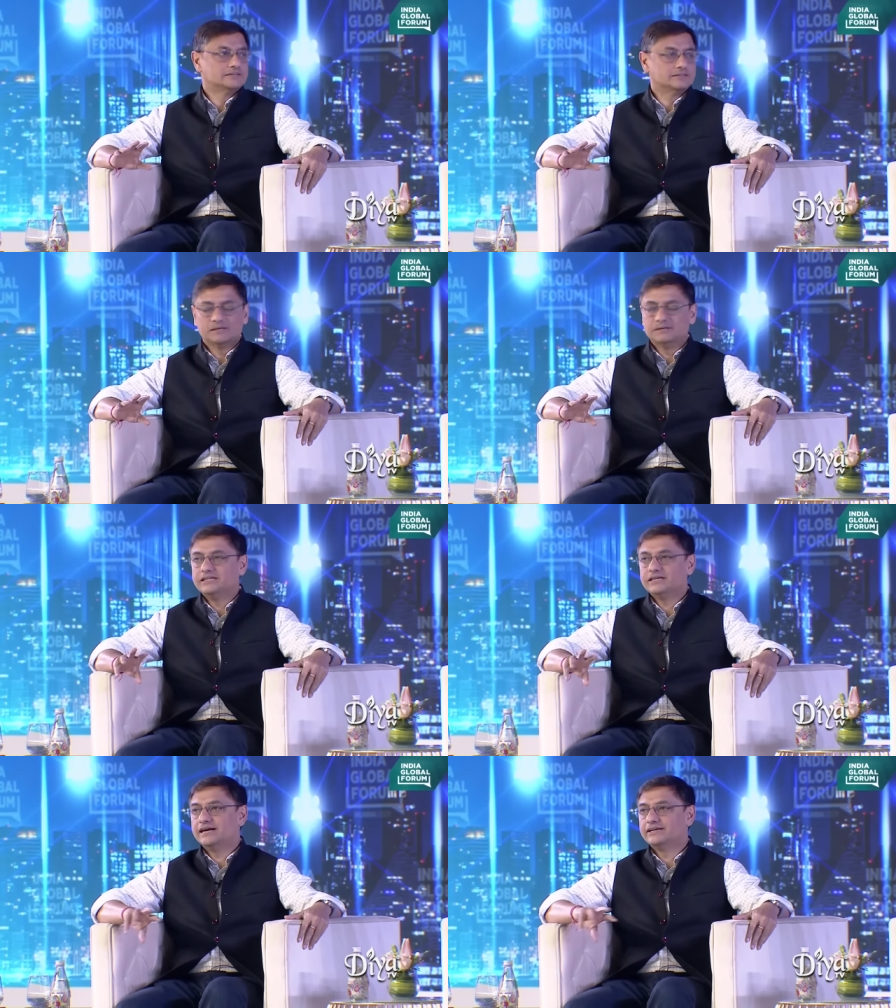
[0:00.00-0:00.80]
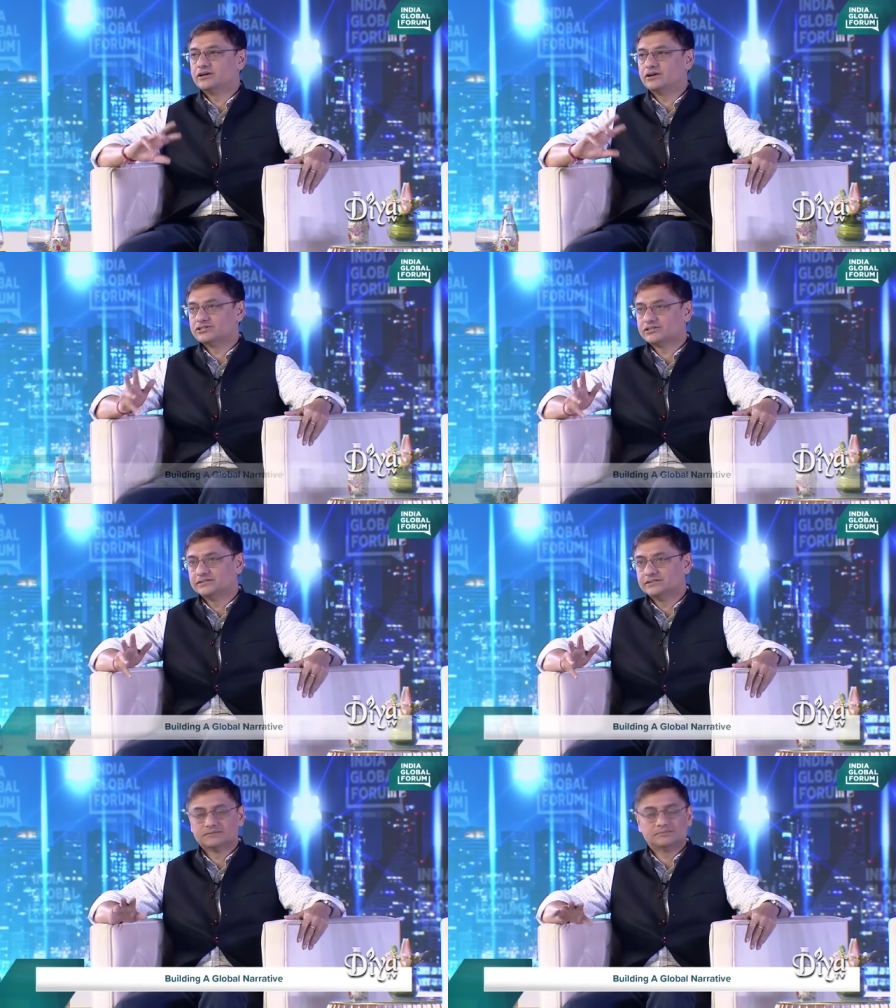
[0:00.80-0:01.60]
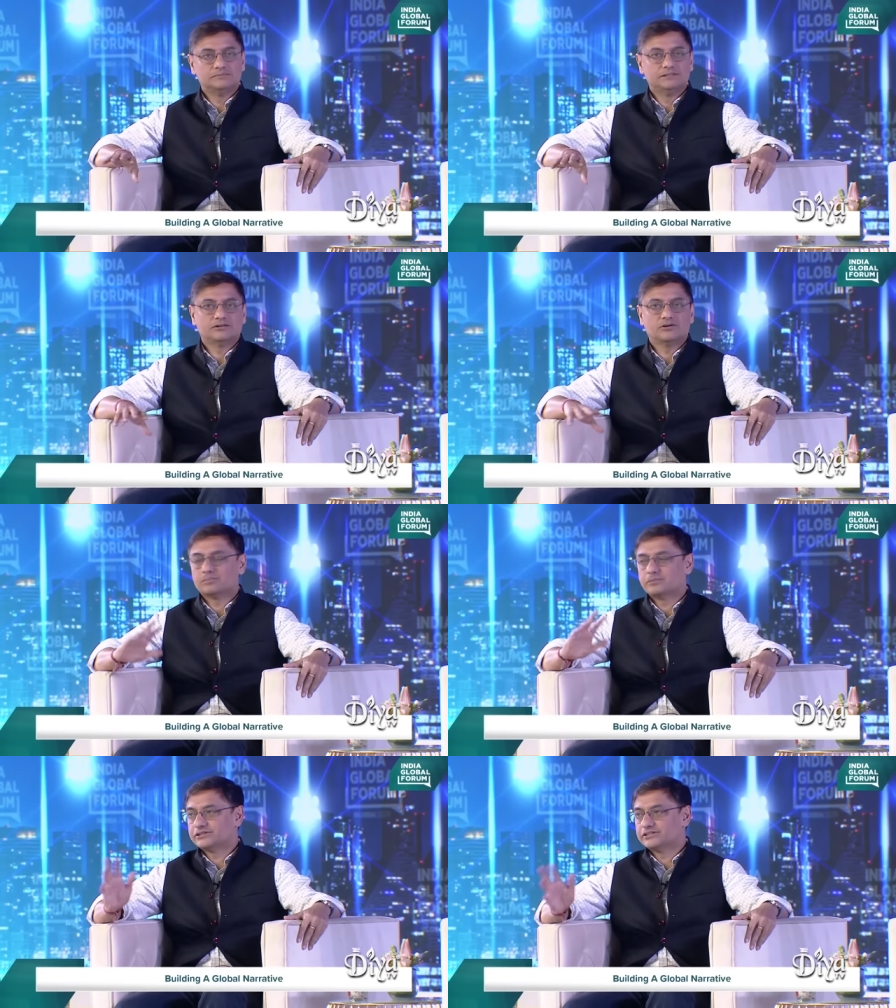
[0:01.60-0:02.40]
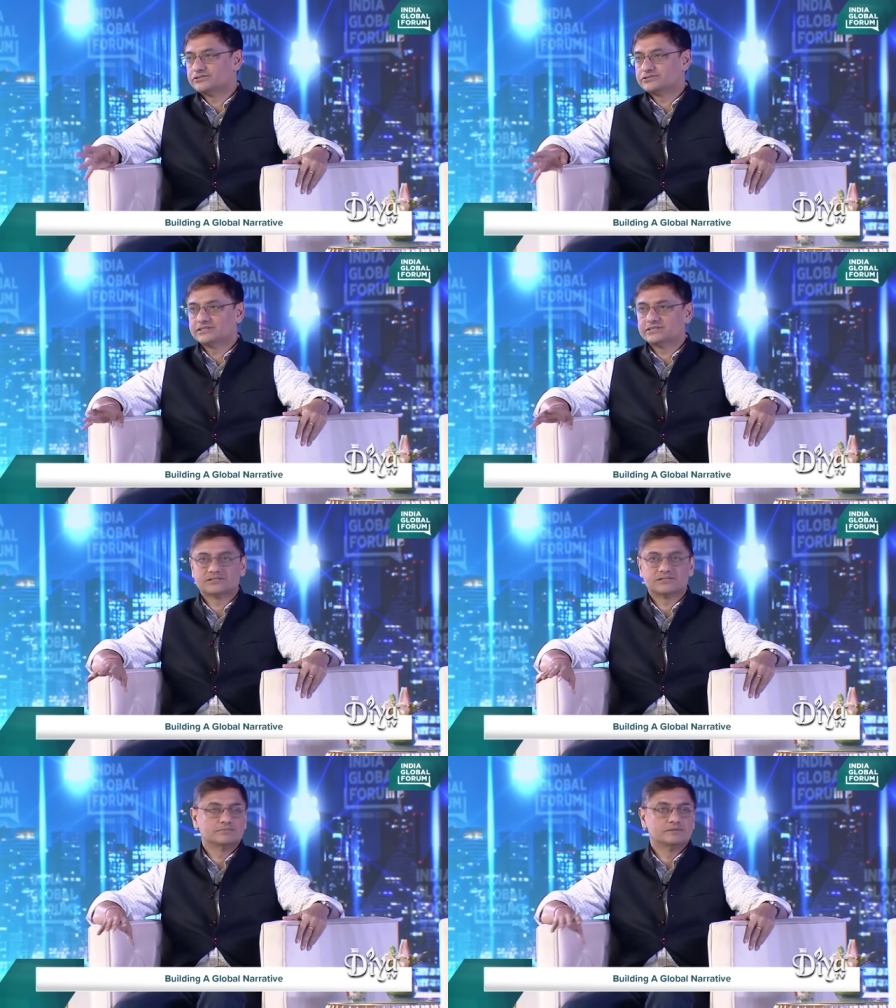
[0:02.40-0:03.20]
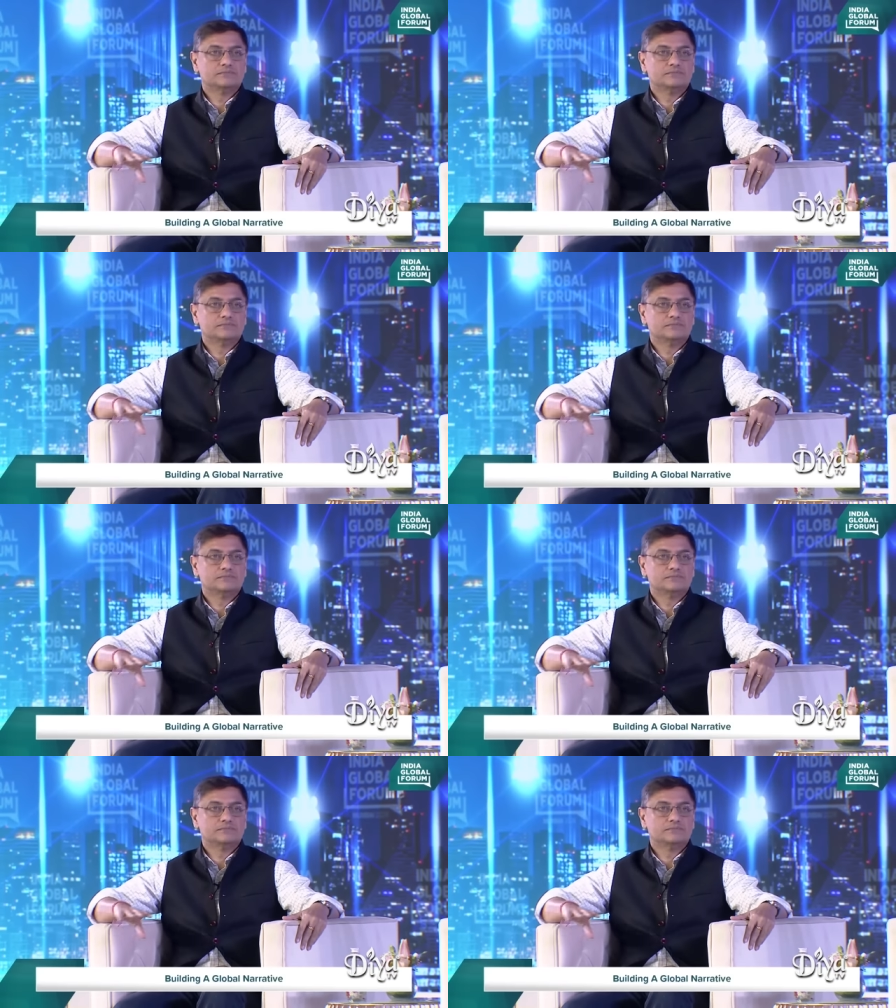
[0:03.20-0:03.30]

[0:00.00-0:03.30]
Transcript: It may be ideological, it may be corporate interests, it may